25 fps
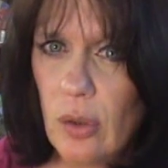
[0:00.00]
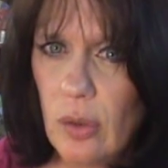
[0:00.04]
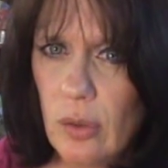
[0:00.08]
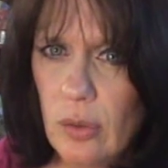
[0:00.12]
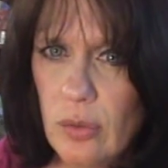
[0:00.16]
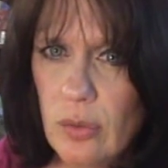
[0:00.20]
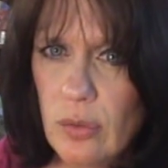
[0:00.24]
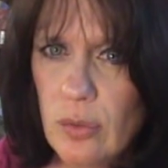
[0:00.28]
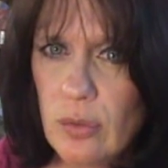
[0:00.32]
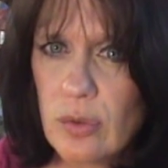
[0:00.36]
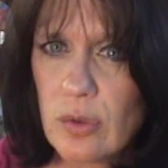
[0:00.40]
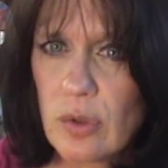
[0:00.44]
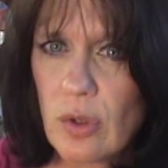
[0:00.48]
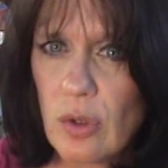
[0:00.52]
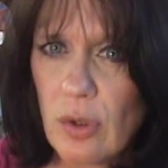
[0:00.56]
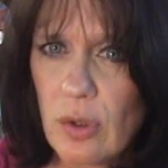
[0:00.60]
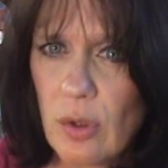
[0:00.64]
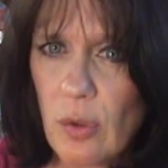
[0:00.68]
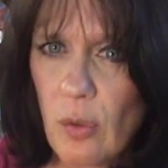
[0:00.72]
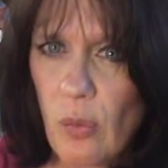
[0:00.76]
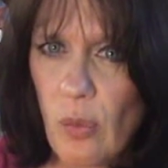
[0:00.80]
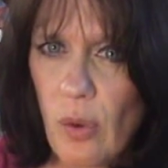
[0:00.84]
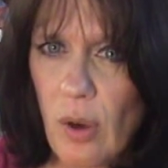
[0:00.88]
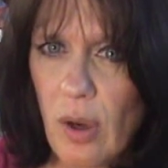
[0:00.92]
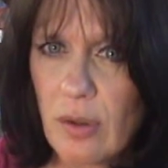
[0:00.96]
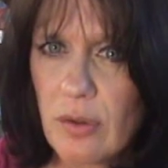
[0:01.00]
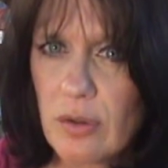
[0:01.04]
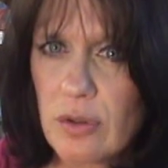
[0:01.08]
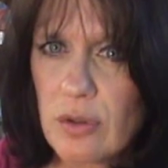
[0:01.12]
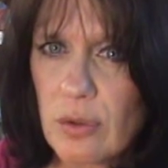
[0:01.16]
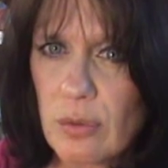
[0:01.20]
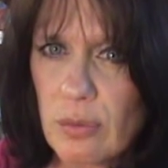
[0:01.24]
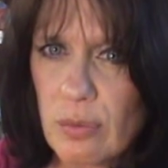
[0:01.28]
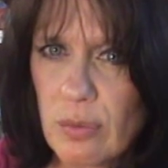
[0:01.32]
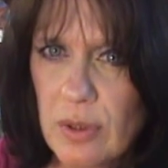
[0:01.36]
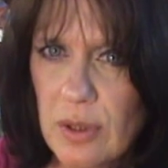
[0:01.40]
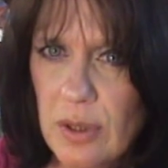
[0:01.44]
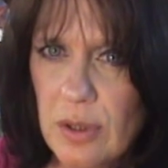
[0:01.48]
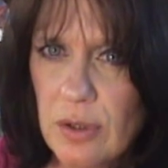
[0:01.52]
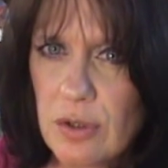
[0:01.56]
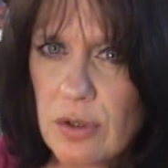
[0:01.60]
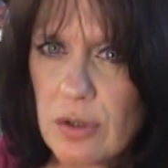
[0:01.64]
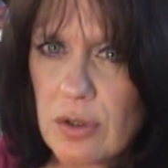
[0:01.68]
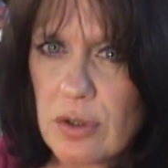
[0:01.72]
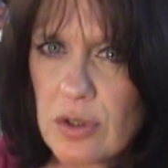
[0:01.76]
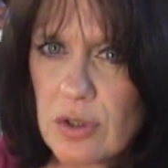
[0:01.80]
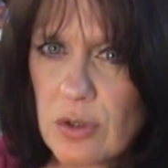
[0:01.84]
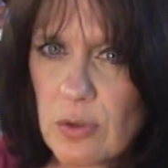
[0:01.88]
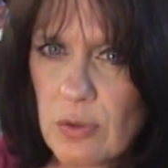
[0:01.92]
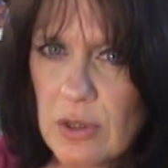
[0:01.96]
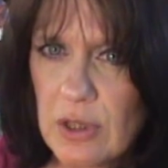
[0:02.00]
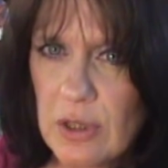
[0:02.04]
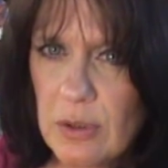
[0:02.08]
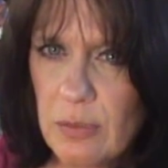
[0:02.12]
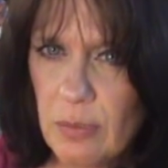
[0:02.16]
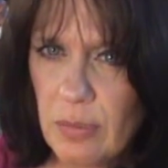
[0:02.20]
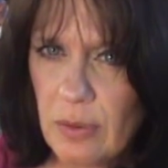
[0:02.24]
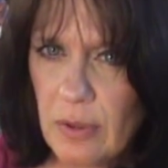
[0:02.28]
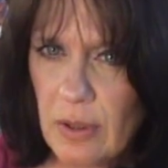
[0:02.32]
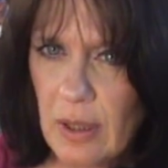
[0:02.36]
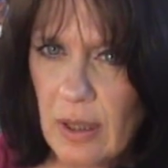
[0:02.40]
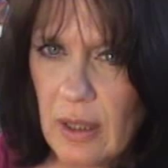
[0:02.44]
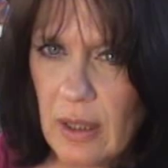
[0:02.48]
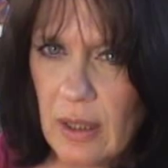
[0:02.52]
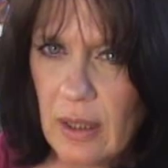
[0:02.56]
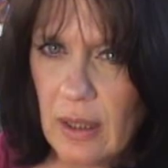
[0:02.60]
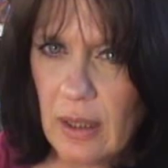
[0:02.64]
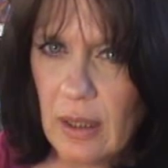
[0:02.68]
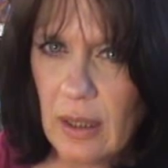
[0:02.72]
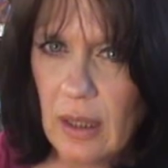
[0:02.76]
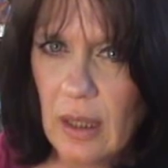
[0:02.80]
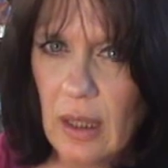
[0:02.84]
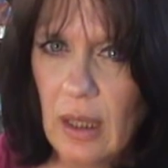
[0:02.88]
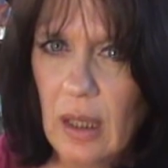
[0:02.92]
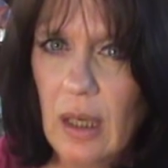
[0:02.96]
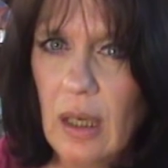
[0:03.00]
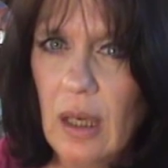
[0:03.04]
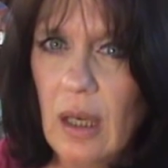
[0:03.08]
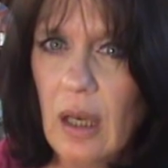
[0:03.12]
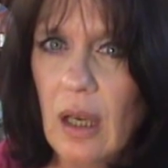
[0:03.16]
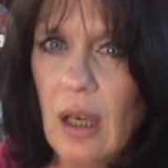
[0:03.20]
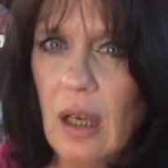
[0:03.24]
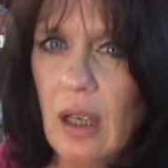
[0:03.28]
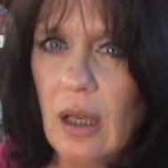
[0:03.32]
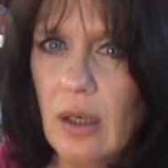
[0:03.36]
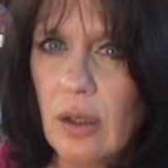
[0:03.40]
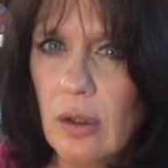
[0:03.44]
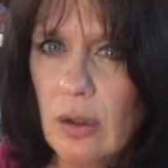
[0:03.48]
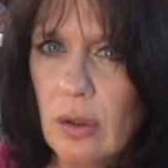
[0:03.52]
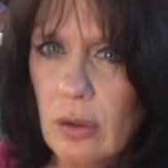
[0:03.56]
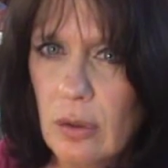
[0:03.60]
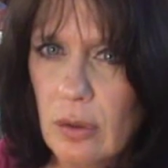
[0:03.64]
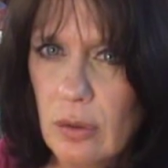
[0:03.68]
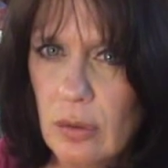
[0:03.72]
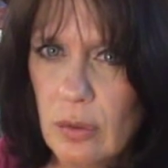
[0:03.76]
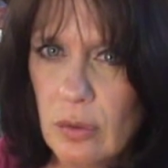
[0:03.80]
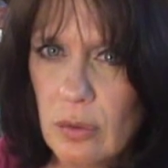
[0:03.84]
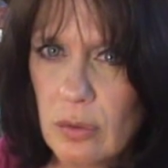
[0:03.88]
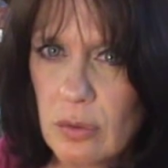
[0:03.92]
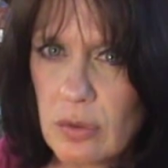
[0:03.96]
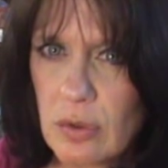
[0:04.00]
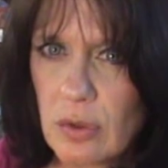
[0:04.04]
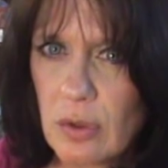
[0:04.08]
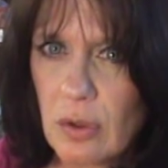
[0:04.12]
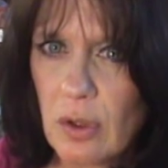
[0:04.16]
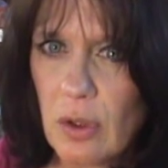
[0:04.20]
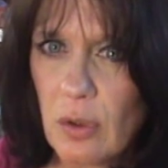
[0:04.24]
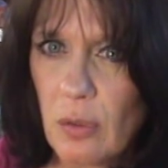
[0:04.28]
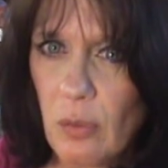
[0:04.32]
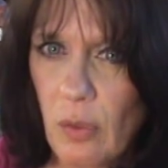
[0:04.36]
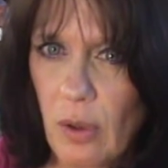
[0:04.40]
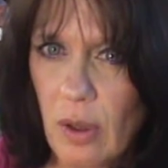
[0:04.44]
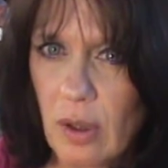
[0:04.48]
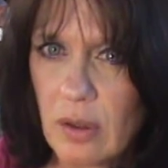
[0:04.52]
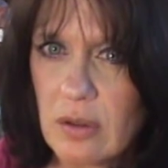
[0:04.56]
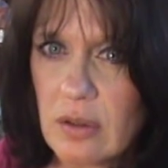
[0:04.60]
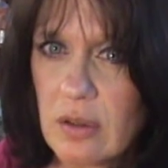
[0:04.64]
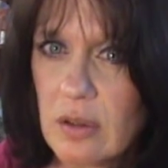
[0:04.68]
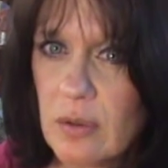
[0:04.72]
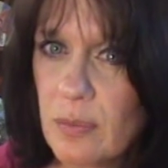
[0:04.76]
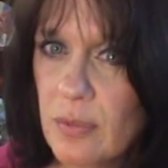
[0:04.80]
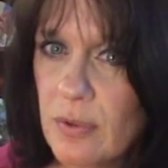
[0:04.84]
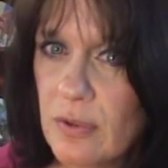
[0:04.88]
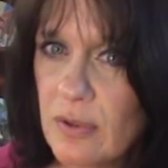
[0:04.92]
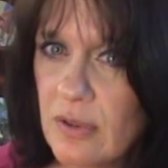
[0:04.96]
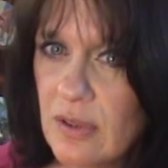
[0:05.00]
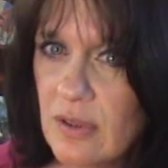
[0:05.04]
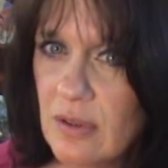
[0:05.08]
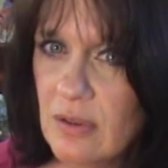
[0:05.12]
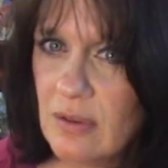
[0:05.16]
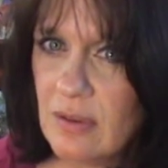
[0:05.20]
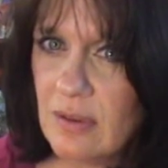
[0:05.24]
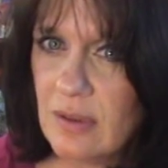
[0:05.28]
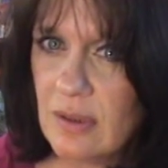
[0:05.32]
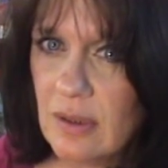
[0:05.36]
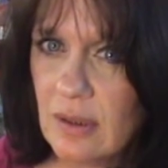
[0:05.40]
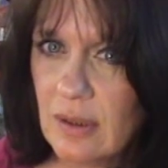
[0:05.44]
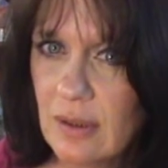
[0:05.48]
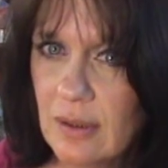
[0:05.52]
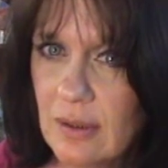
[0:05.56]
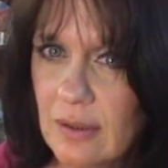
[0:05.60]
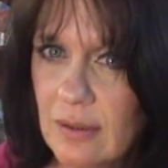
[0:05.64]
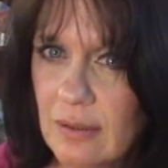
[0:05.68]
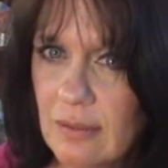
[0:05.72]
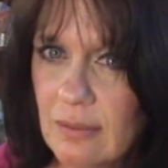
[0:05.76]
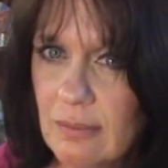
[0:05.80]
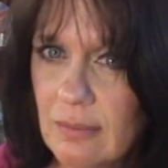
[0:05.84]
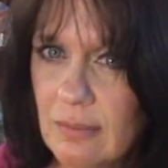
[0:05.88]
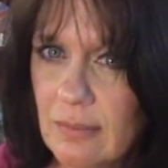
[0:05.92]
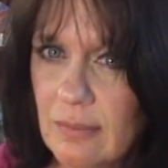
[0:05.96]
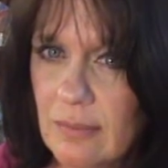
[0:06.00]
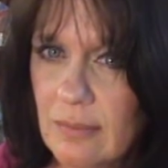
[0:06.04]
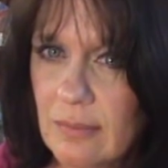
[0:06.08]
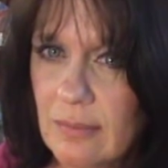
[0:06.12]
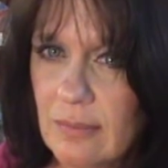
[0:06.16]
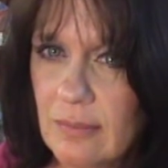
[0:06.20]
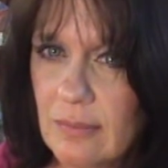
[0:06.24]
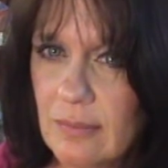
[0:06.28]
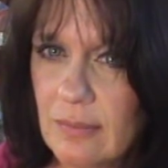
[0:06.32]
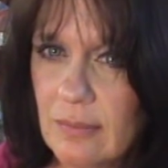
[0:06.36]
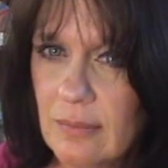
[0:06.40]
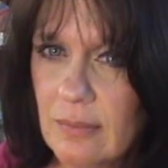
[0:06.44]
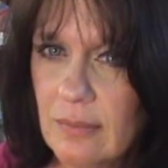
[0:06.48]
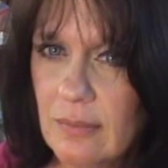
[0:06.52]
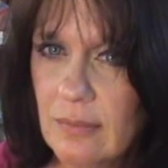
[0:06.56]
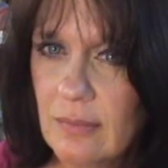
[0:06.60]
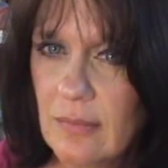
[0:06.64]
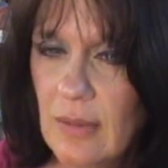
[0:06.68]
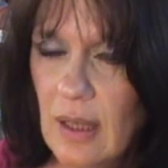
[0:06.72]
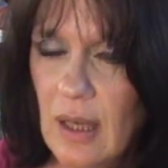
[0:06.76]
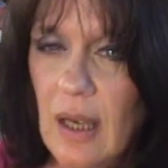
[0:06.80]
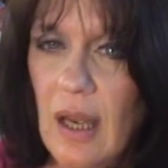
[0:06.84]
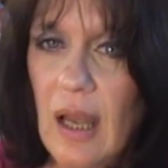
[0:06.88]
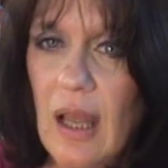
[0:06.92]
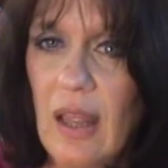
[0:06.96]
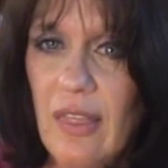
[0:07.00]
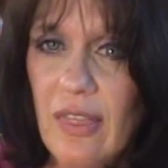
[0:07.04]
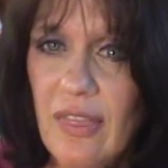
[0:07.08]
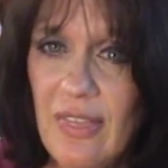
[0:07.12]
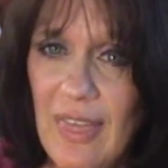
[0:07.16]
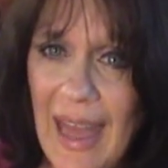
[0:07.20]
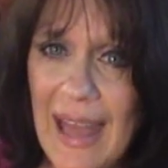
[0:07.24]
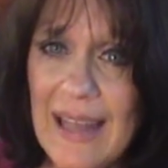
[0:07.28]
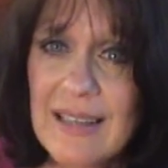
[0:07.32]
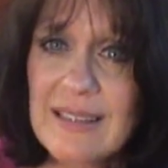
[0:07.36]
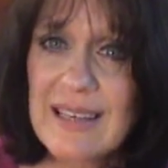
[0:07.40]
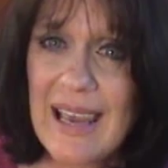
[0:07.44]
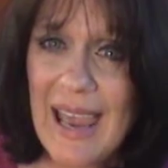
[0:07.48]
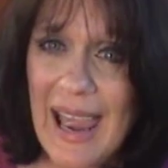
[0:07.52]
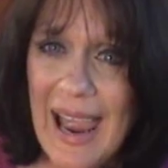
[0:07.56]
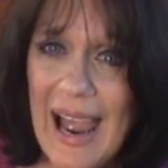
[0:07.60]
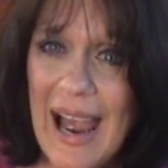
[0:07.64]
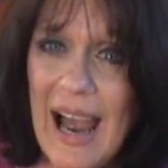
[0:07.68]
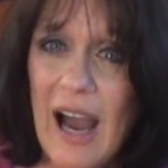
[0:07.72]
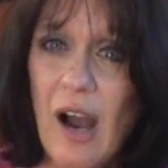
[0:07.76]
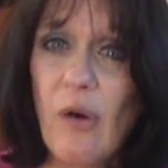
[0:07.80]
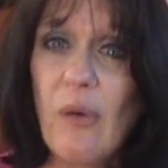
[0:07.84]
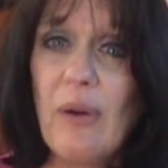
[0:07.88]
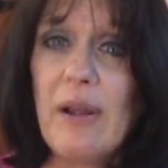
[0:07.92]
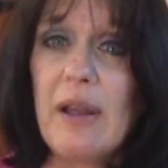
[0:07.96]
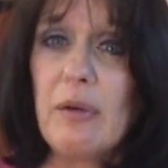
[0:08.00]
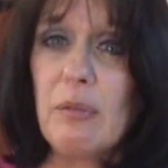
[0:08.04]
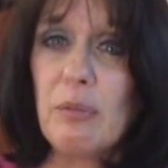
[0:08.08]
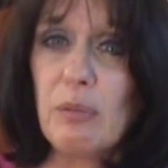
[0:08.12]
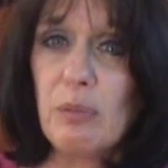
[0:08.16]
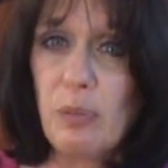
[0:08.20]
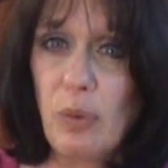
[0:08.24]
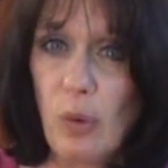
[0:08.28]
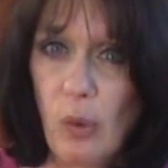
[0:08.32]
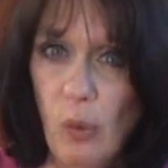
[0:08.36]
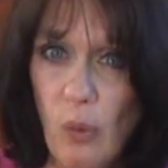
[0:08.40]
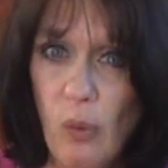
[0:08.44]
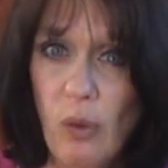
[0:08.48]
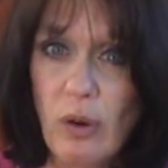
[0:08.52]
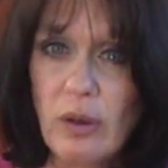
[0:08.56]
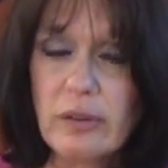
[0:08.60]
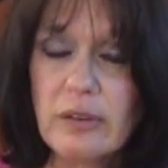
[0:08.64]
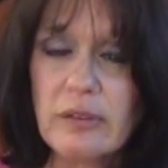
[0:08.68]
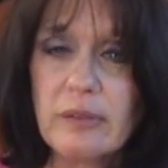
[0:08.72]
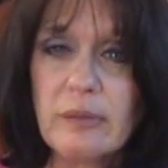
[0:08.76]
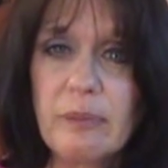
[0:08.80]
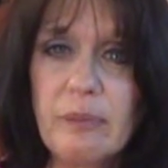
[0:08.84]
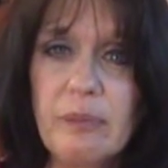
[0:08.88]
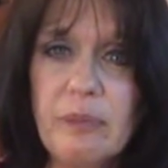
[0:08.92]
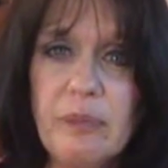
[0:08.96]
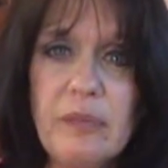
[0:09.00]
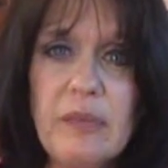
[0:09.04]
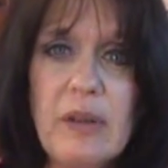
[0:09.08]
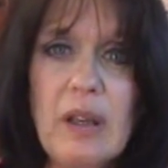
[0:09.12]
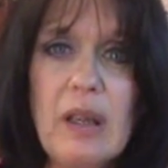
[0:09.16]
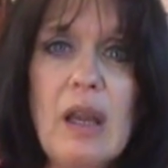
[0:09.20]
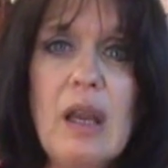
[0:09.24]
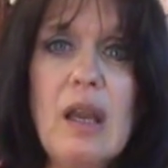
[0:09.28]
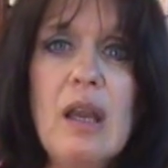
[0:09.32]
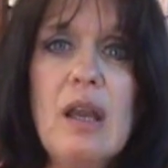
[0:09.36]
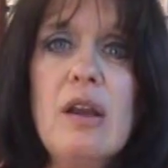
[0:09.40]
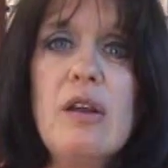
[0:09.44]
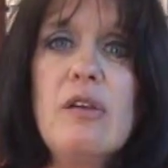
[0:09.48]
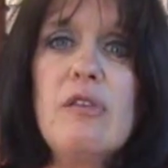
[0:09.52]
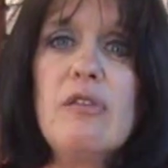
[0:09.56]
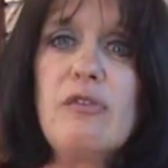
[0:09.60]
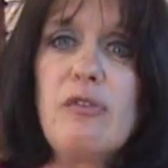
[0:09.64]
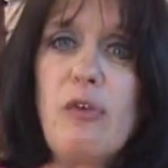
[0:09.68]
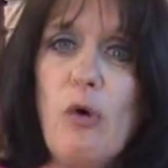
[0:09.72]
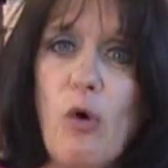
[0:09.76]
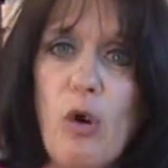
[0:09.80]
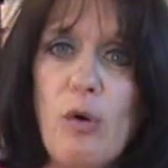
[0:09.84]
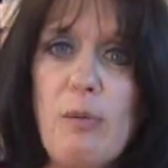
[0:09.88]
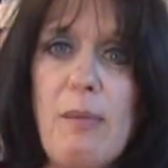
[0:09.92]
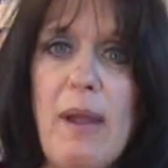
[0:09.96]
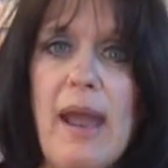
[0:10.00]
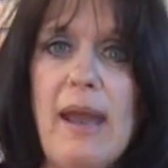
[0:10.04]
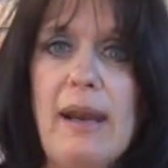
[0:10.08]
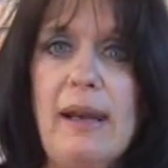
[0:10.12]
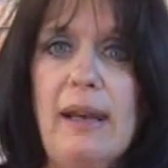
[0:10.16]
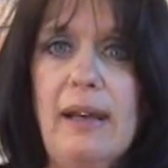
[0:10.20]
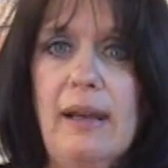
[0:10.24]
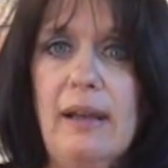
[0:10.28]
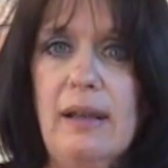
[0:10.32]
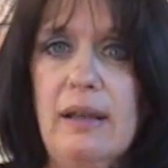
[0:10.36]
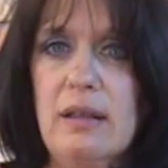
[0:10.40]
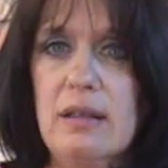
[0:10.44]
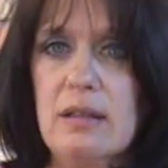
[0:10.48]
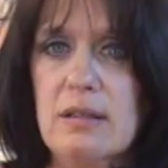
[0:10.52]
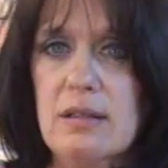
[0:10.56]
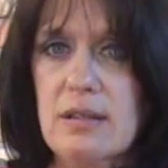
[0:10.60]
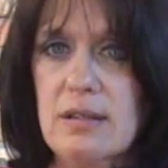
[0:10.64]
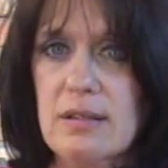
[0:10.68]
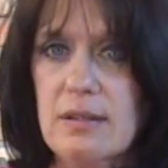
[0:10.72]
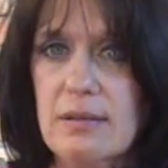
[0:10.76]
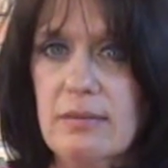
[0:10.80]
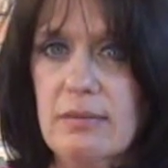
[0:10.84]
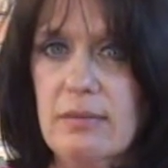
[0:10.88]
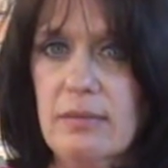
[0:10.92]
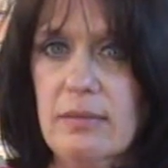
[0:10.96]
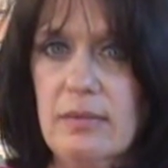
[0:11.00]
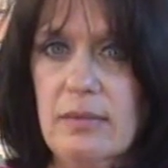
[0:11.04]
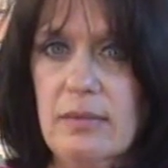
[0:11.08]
who's going to want to read your screenplay and who's going to want to produce it? That's how important formatting is.